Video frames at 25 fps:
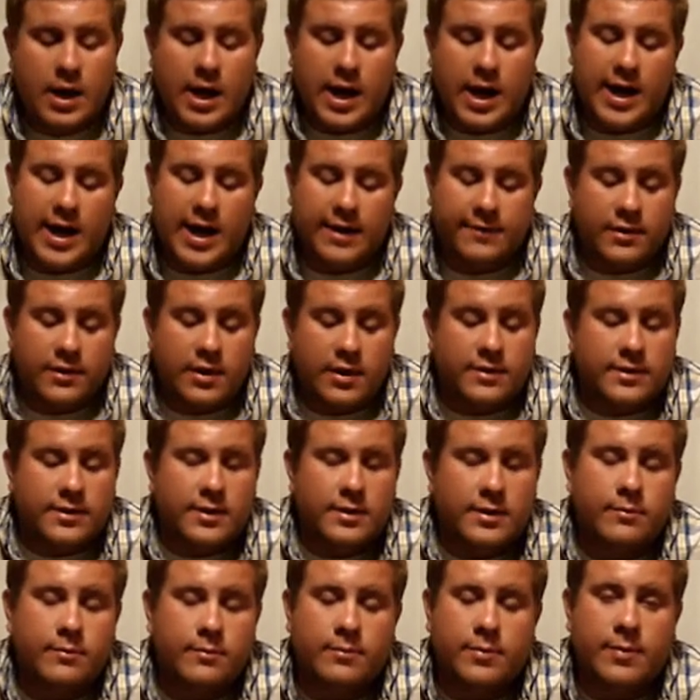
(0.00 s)
I have
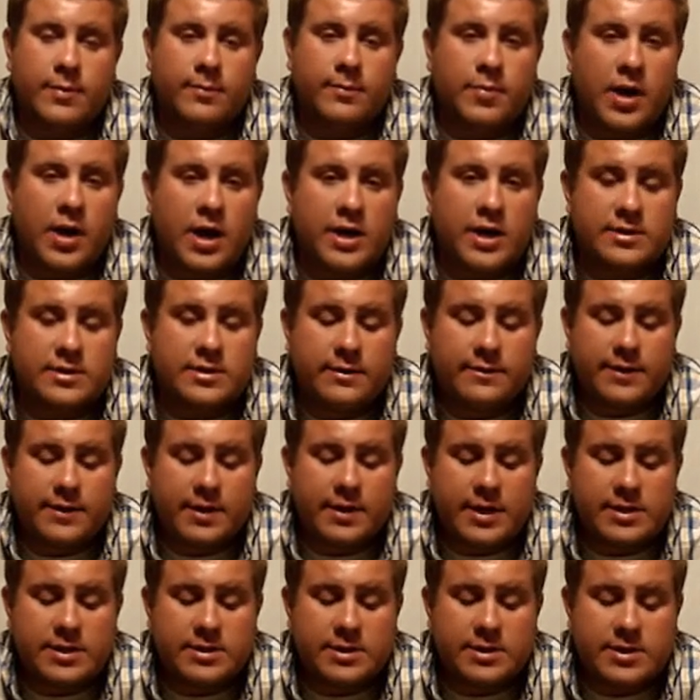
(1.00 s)
nothing but positive
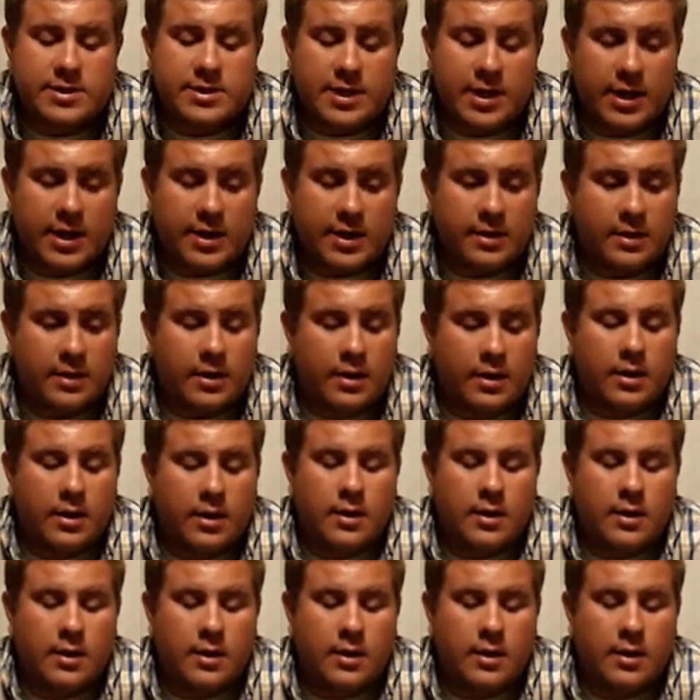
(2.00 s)
things to say,